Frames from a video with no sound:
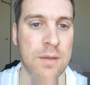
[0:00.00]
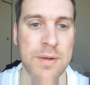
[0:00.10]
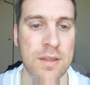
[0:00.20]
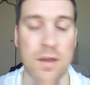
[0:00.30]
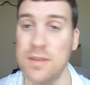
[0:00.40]
I
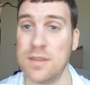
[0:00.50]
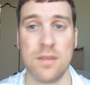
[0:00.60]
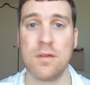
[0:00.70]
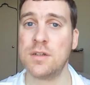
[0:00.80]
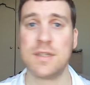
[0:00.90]
mean,
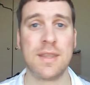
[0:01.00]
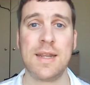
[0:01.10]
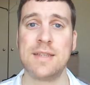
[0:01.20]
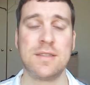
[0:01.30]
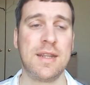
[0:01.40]
honestly, the
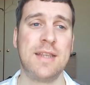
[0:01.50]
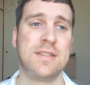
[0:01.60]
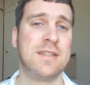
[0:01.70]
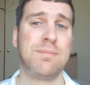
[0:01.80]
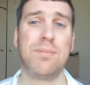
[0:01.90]
list
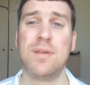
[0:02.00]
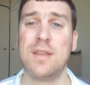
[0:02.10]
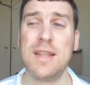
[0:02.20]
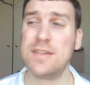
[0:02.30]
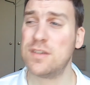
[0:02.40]
is
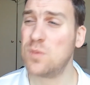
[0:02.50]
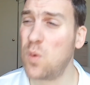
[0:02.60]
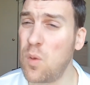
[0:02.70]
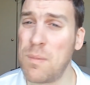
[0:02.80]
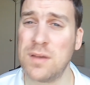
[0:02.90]

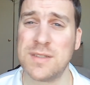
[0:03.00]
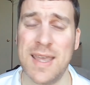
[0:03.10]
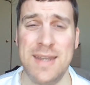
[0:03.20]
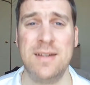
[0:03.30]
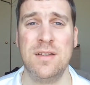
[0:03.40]
almost
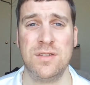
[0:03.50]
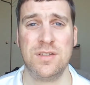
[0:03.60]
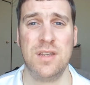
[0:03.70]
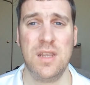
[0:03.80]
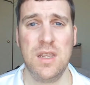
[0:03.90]

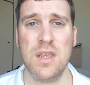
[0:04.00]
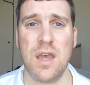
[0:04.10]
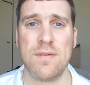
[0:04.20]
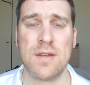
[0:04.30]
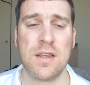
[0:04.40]
endless
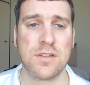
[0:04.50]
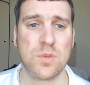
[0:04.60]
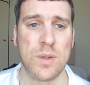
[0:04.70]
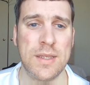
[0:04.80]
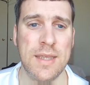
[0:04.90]
over the last
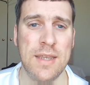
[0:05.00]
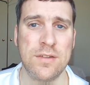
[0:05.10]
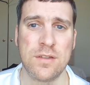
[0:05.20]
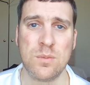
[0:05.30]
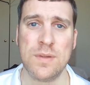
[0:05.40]
20
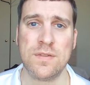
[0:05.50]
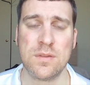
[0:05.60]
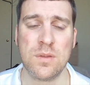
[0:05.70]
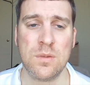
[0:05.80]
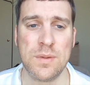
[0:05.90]
years that
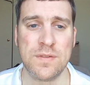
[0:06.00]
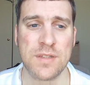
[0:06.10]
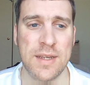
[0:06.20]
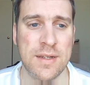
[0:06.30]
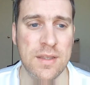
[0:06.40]
we've
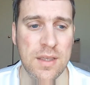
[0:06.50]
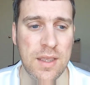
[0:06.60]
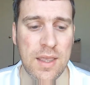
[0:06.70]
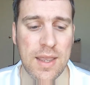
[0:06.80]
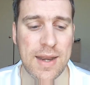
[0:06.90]
seen
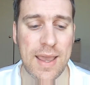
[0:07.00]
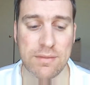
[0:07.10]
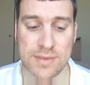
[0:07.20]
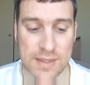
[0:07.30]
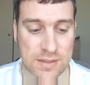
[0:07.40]
and
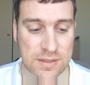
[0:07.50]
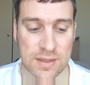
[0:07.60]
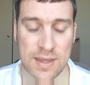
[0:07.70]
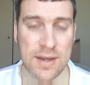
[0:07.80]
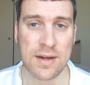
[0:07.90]
how
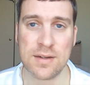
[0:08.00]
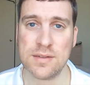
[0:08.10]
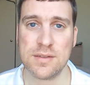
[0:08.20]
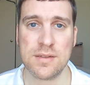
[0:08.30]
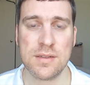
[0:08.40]
decent they are.
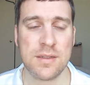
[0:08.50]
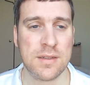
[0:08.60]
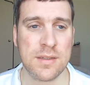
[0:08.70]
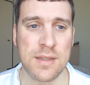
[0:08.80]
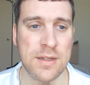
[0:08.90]

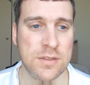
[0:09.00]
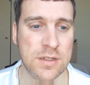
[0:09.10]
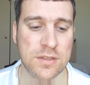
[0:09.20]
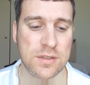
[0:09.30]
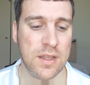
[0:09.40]
It's
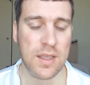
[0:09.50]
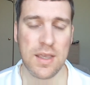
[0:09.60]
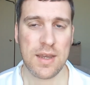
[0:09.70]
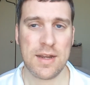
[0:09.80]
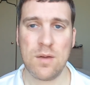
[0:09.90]
just,
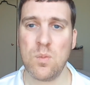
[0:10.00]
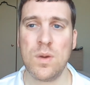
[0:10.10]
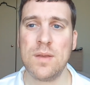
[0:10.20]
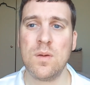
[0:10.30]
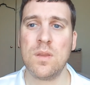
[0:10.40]
you
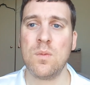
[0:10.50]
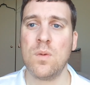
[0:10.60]
know,